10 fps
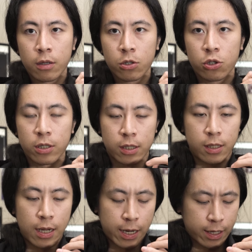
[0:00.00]
just
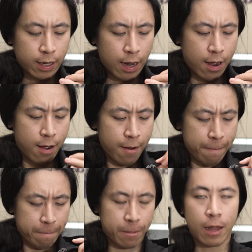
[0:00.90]
like that.
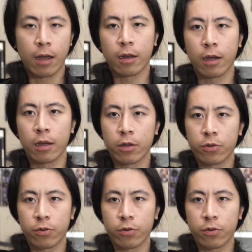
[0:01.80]
And then